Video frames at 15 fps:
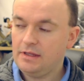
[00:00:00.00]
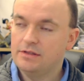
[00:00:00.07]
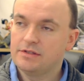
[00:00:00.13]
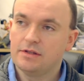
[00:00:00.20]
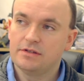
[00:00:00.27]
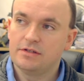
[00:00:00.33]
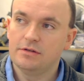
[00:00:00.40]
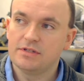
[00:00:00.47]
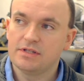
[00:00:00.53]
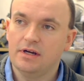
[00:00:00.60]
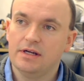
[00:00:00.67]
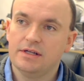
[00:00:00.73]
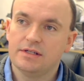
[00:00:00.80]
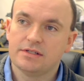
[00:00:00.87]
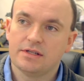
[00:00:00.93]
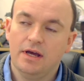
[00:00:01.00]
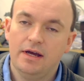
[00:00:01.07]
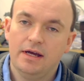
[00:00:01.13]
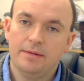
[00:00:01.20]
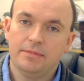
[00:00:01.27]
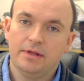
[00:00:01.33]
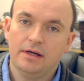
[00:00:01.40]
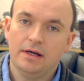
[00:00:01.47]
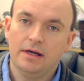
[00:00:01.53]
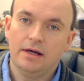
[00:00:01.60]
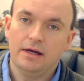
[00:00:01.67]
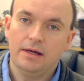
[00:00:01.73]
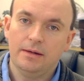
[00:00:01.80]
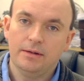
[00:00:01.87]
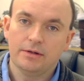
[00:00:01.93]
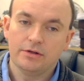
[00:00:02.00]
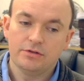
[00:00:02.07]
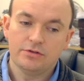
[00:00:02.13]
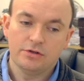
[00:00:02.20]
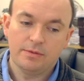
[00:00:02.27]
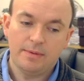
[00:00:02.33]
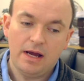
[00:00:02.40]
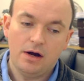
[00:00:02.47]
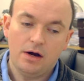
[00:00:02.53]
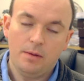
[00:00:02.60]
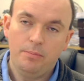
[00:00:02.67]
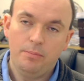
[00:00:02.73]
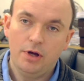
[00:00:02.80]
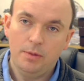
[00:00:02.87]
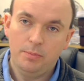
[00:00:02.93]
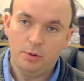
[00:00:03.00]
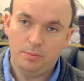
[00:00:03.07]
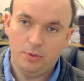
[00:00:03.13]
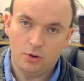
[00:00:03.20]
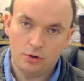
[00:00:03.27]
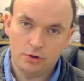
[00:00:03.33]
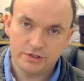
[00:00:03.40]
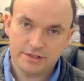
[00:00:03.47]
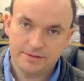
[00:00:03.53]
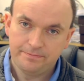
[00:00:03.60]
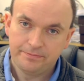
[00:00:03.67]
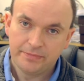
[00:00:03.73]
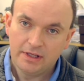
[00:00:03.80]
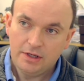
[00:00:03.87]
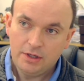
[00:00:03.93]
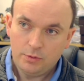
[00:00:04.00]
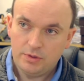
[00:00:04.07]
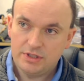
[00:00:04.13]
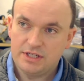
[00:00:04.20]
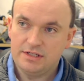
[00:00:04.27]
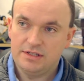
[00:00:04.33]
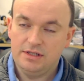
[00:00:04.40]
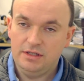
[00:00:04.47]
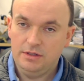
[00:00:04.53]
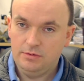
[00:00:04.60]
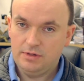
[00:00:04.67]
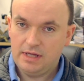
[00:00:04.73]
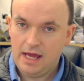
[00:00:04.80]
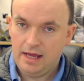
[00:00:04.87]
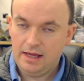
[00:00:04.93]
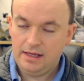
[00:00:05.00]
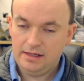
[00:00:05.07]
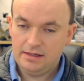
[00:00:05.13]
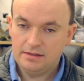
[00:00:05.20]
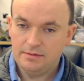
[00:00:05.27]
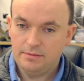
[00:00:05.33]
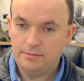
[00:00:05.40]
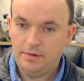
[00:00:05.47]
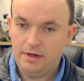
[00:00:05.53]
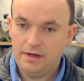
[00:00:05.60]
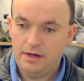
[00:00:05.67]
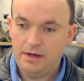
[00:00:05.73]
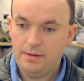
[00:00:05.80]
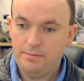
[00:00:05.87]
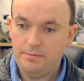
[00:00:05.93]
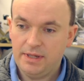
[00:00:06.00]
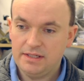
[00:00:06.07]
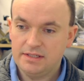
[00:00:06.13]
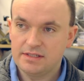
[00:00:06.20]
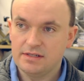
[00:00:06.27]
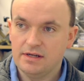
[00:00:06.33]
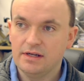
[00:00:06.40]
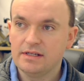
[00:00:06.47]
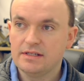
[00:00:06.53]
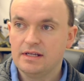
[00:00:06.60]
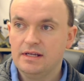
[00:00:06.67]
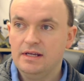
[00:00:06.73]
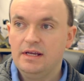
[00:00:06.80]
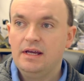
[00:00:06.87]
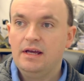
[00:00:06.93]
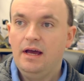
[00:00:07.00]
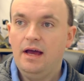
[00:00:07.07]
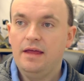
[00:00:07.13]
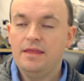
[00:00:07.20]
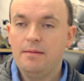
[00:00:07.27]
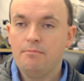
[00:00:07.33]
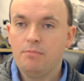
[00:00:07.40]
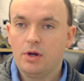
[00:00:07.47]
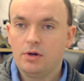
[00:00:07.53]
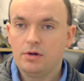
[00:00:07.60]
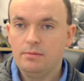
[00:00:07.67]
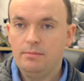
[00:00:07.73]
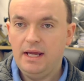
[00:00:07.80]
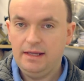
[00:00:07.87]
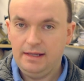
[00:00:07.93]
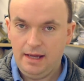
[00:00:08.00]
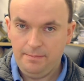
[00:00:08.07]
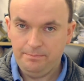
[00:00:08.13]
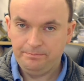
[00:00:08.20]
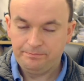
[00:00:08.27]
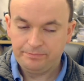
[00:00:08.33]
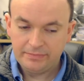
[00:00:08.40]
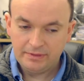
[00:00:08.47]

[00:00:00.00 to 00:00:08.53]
So the two sites that I'm going to talk about are Purple Port, which is the UK based site, and then Model Mayhem.